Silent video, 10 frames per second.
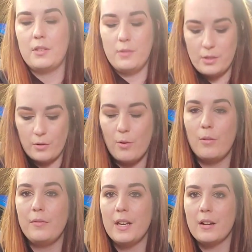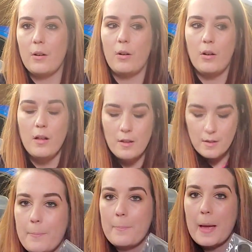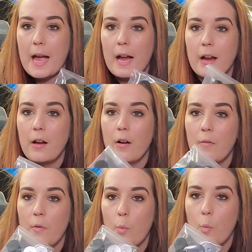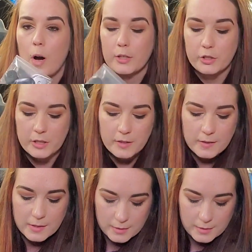to do your whole vehicle. A bag of washers,